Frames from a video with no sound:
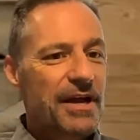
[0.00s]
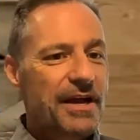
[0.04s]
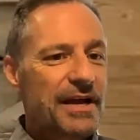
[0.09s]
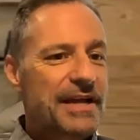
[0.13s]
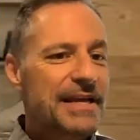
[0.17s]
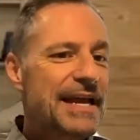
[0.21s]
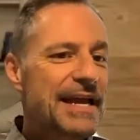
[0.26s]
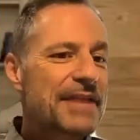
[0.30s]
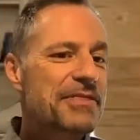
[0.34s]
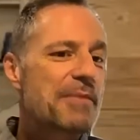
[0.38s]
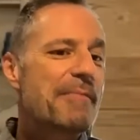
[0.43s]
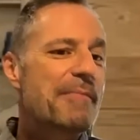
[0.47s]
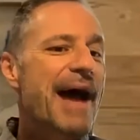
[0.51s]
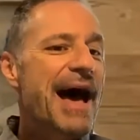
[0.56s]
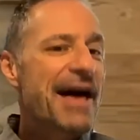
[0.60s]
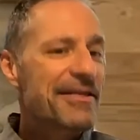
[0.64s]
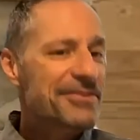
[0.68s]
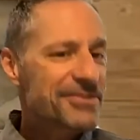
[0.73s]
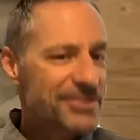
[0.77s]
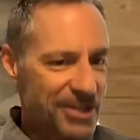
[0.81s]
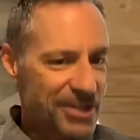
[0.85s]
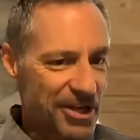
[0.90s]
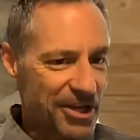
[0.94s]
at the math
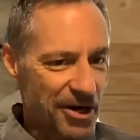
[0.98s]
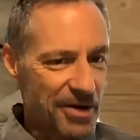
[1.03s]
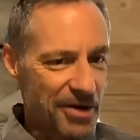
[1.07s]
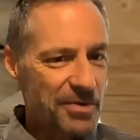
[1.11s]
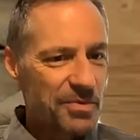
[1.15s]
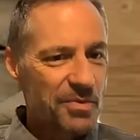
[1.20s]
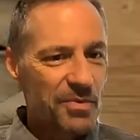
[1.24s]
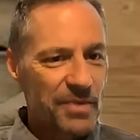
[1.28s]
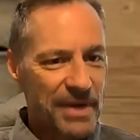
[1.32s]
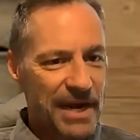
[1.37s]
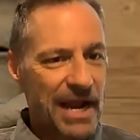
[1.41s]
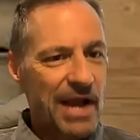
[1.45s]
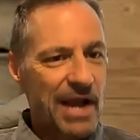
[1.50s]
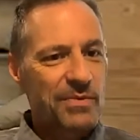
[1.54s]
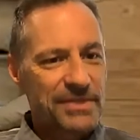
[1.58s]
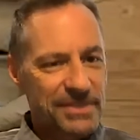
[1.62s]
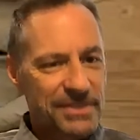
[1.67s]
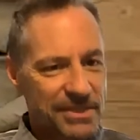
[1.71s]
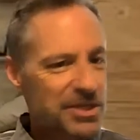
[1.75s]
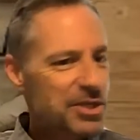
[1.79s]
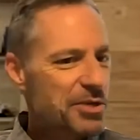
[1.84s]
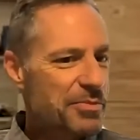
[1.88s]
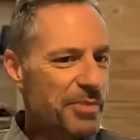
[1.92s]
center when I was
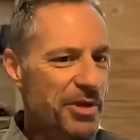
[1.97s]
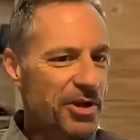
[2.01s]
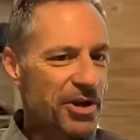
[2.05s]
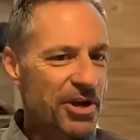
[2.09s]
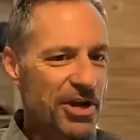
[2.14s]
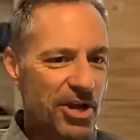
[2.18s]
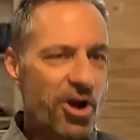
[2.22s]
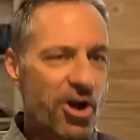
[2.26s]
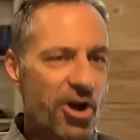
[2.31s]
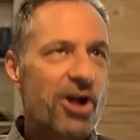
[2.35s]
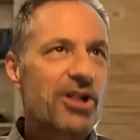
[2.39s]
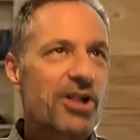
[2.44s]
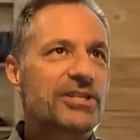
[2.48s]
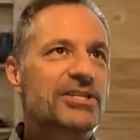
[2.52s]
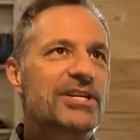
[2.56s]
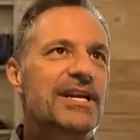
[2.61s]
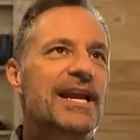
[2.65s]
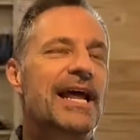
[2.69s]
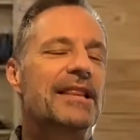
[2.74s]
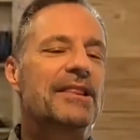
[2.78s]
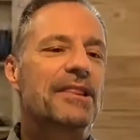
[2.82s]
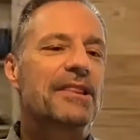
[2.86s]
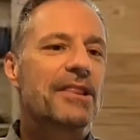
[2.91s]
in community college and
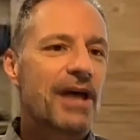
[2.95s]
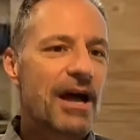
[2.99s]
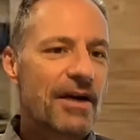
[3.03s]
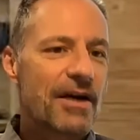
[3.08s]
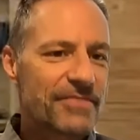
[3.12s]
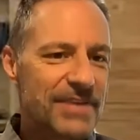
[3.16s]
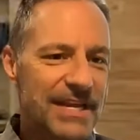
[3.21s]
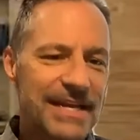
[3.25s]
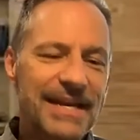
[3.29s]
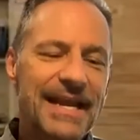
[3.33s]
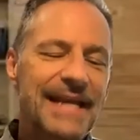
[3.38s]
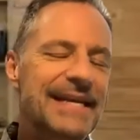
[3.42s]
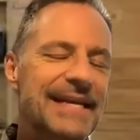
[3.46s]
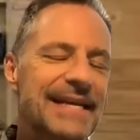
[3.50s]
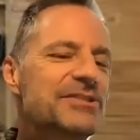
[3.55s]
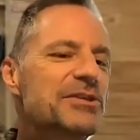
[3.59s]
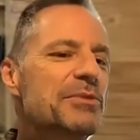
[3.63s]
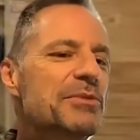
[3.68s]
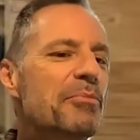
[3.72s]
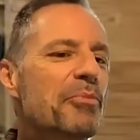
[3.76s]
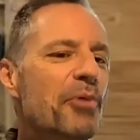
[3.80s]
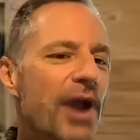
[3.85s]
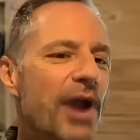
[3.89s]
I loved it. And I did
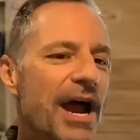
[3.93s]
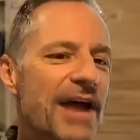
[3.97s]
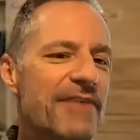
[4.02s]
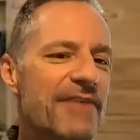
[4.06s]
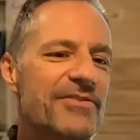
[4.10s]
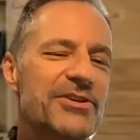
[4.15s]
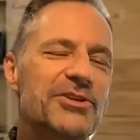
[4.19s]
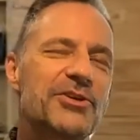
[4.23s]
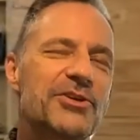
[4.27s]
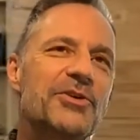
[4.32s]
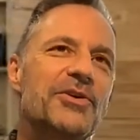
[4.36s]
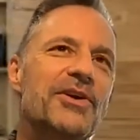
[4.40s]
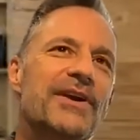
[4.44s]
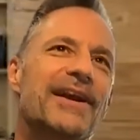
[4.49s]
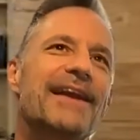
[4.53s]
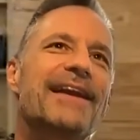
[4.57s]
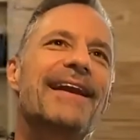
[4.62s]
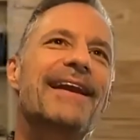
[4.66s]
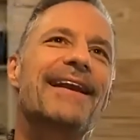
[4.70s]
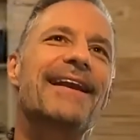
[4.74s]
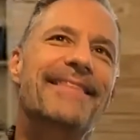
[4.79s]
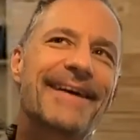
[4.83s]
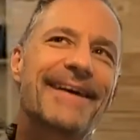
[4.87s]
some private tutoring.
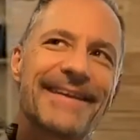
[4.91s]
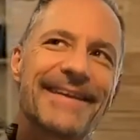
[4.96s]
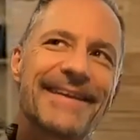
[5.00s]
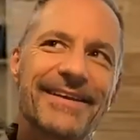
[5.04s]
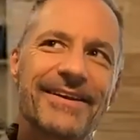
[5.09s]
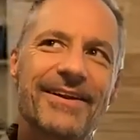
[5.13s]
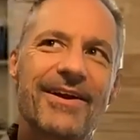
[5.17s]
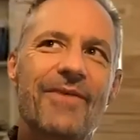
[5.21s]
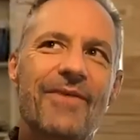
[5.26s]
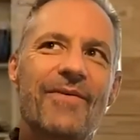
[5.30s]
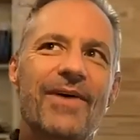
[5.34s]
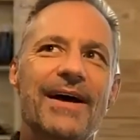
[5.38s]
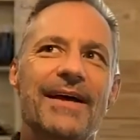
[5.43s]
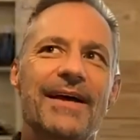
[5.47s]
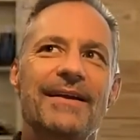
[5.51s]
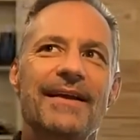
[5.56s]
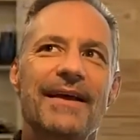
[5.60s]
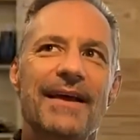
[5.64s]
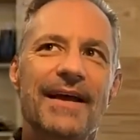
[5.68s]
And I thought, you know what?